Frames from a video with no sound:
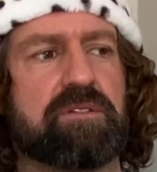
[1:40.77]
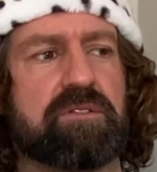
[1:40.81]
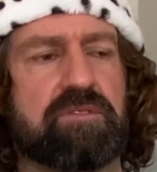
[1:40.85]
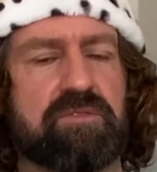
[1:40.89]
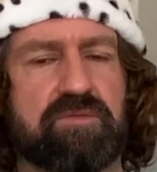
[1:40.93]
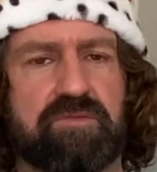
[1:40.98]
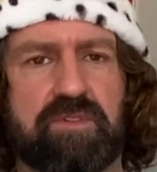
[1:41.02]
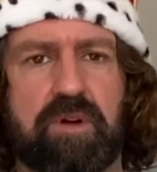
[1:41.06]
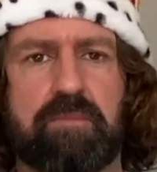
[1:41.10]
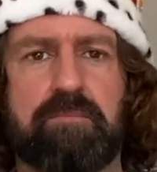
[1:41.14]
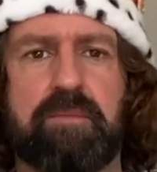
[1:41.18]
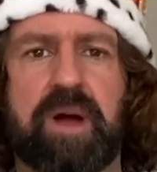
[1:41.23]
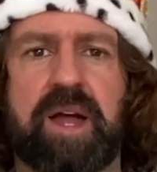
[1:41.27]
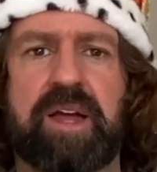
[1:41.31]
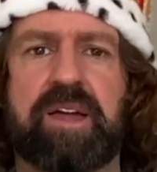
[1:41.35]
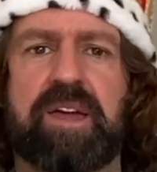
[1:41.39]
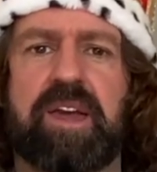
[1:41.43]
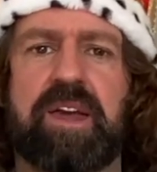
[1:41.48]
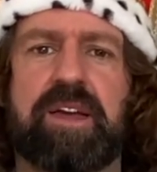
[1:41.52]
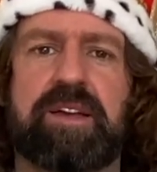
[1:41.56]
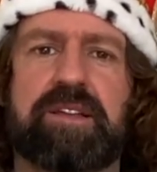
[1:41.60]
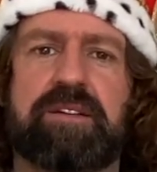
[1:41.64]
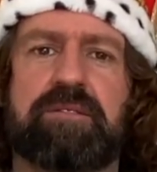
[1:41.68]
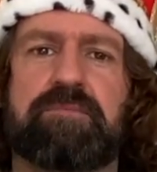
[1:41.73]
from my
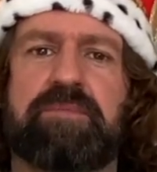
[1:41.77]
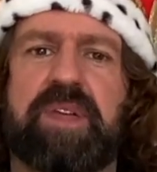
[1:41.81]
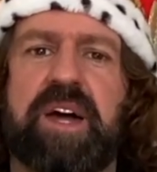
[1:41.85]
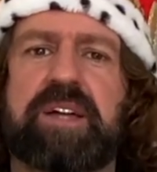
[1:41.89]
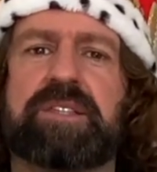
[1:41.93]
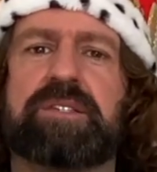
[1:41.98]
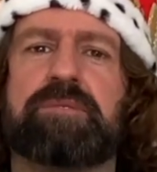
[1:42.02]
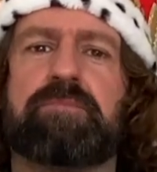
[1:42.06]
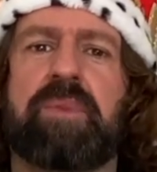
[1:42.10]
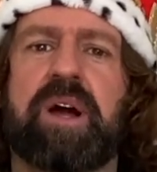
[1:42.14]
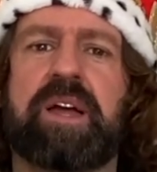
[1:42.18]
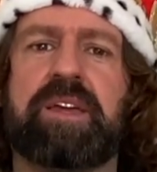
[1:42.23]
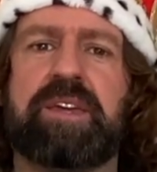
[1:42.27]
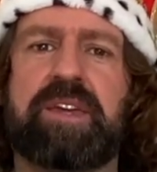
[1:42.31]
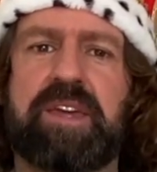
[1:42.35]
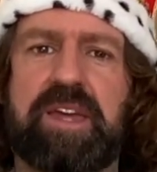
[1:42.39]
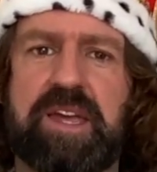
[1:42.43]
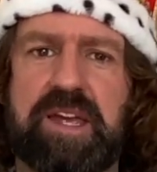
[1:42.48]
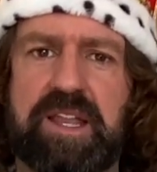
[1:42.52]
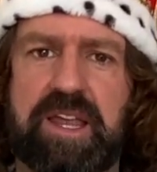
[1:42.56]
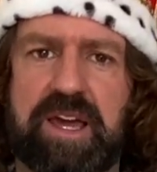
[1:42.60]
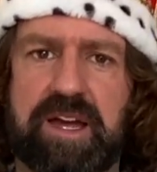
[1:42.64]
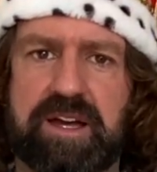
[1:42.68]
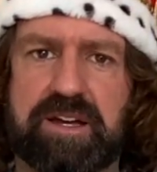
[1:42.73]
kingdom. That's my
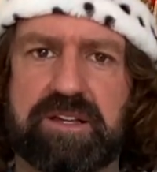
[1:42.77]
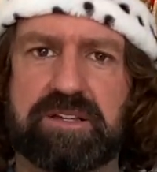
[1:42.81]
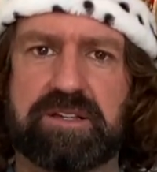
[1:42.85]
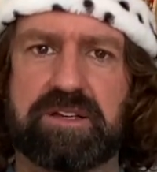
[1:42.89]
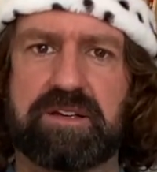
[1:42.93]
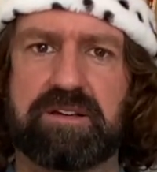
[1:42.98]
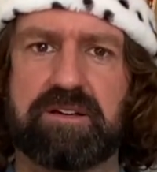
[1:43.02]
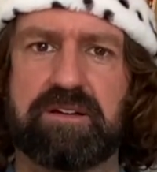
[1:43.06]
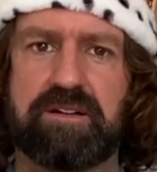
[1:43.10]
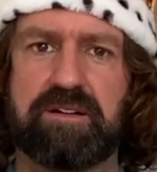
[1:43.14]
edict.